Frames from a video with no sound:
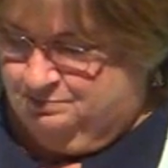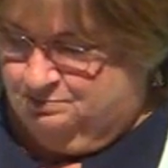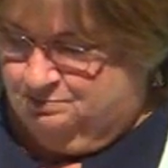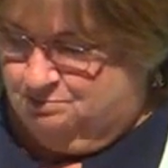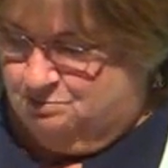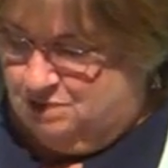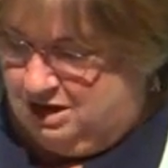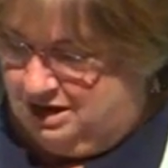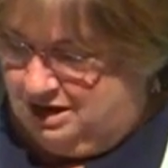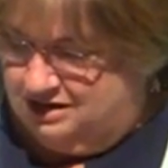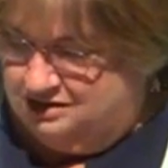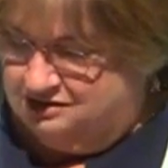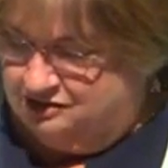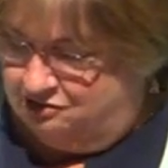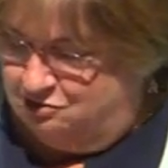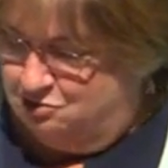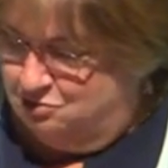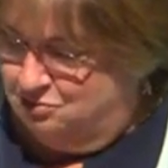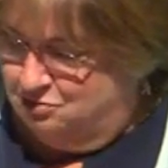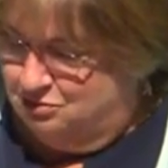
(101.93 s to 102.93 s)
My
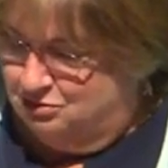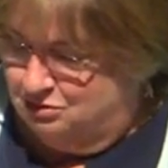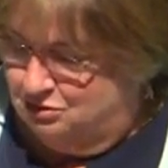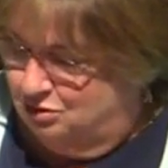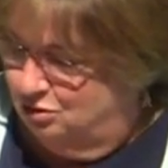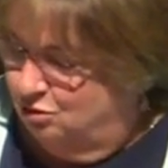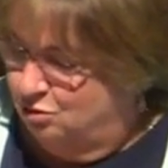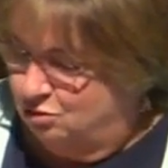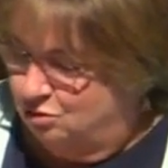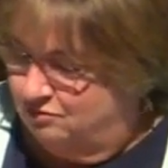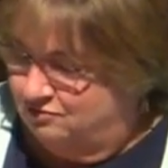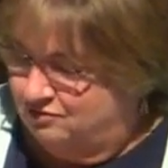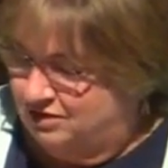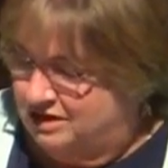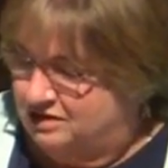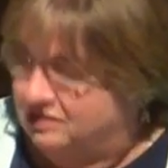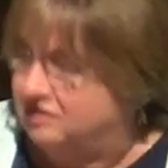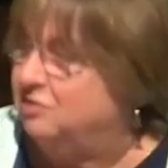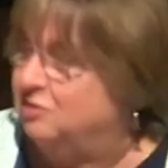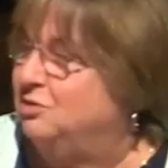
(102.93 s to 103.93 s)
soul
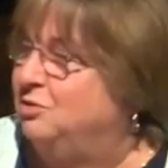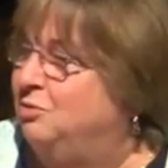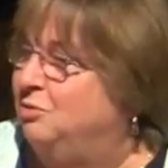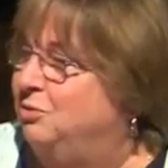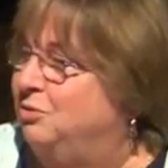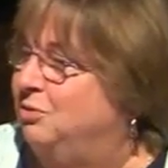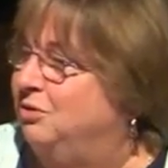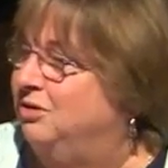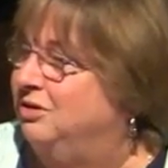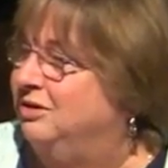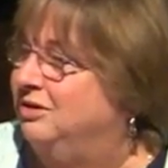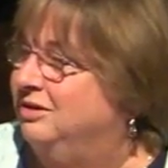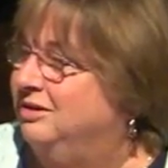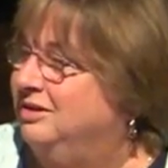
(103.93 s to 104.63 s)
glorifies the Lord,